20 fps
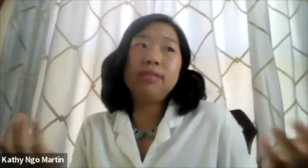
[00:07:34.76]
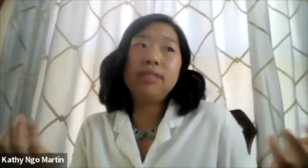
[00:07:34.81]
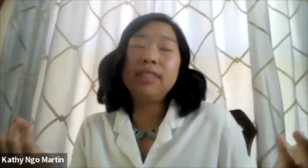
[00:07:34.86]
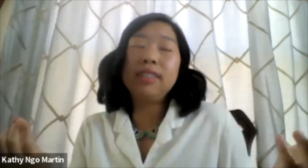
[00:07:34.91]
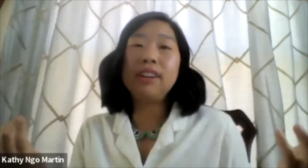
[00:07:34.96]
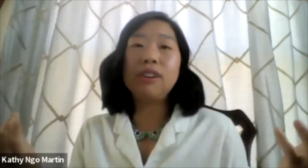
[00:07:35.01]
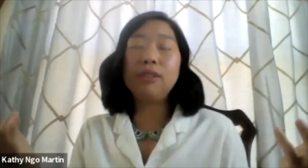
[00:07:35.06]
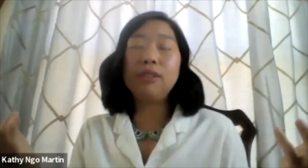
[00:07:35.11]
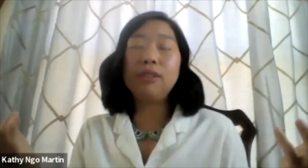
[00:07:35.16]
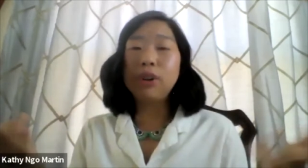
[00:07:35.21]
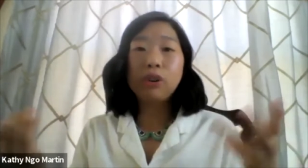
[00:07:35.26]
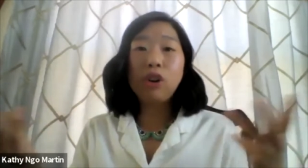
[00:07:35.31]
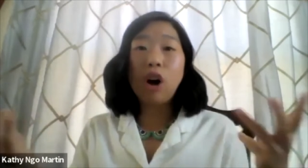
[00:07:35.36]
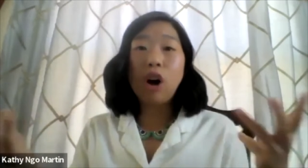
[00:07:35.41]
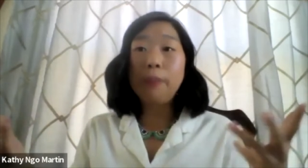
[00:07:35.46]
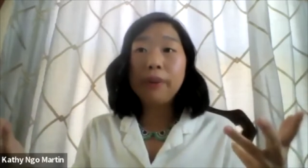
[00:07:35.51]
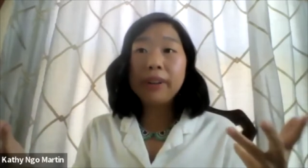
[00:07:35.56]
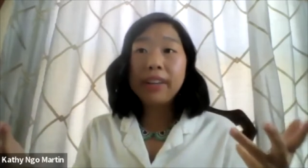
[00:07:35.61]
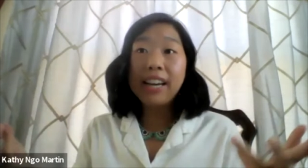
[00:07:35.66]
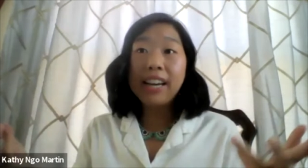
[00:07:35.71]
you know there were
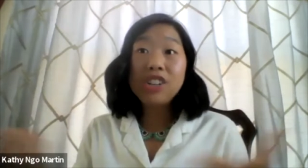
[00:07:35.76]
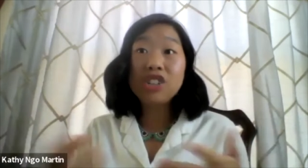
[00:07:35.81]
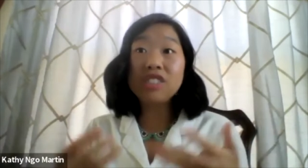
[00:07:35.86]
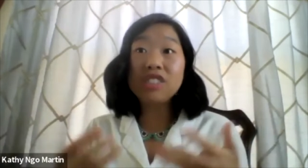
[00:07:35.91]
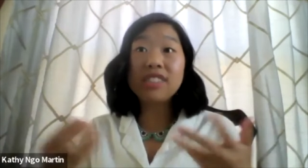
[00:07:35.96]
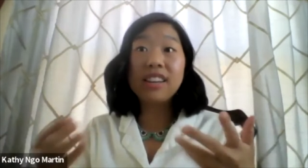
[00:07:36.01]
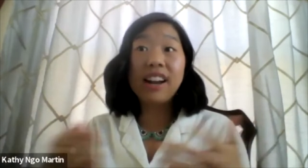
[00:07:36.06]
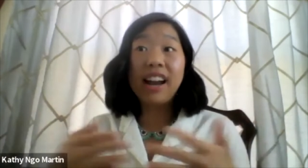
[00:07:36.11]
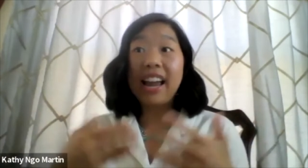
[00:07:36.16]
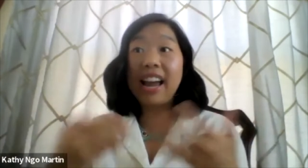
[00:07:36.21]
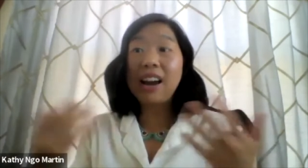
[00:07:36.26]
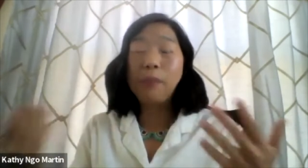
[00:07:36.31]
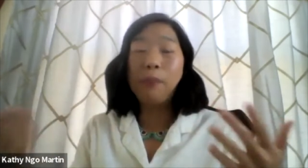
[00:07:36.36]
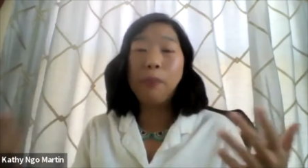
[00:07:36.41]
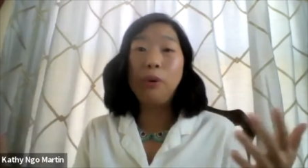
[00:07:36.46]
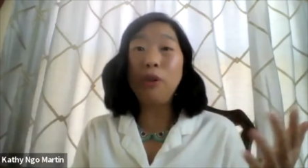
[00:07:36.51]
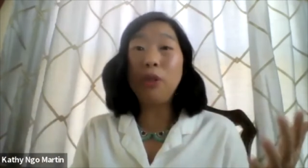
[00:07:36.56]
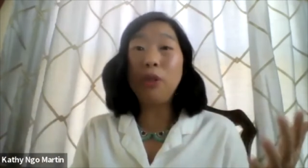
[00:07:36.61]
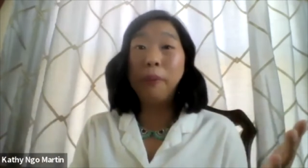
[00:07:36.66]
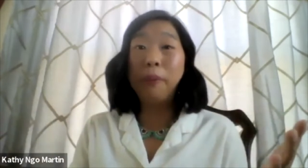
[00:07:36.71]
complications and I had to
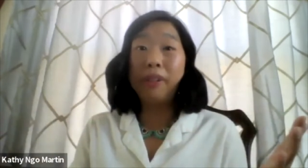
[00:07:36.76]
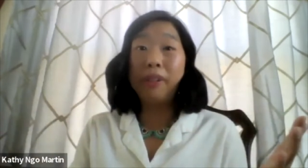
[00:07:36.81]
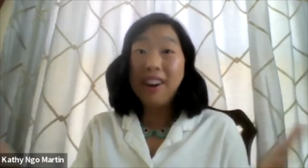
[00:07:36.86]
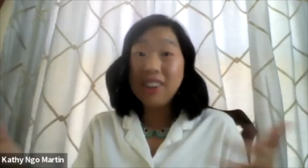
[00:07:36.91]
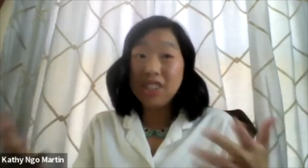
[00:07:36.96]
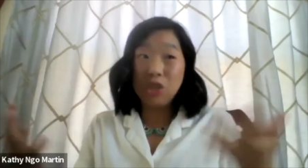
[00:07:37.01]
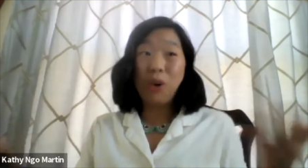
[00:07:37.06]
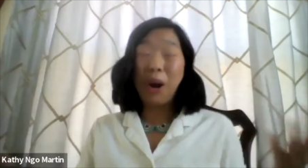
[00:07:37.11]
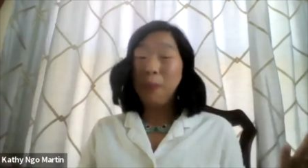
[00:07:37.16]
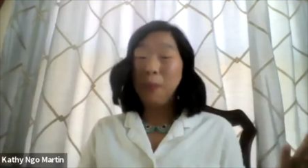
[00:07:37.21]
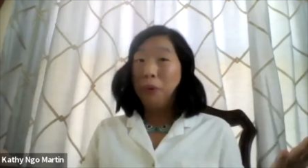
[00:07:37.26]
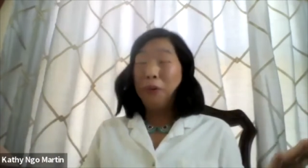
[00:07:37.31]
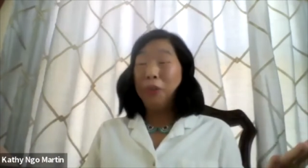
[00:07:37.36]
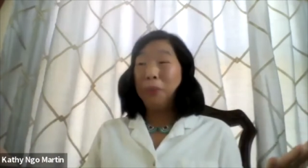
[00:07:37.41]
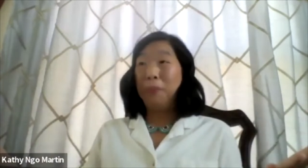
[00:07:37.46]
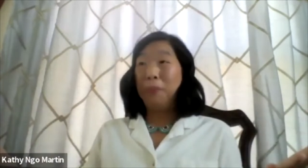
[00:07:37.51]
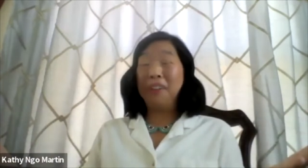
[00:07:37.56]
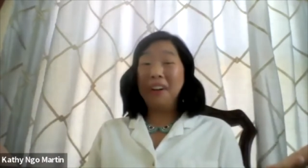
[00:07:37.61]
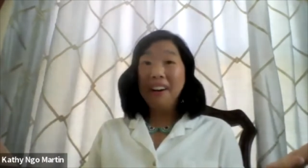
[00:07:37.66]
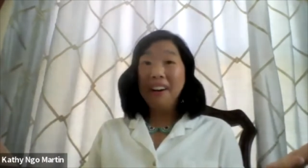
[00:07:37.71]
pull the plug? Do I pull
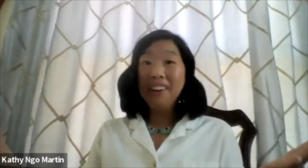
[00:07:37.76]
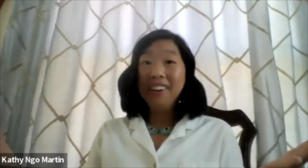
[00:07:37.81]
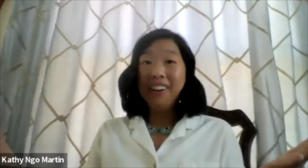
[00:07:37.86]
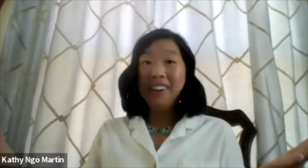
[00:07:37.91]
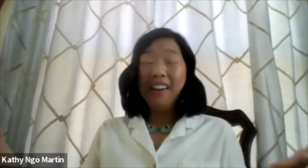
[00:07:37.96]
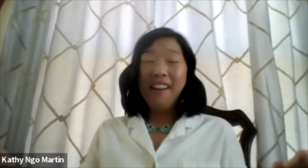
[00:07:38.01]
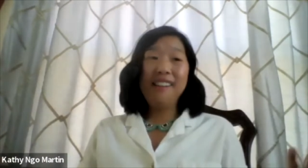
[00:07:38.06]
the plug?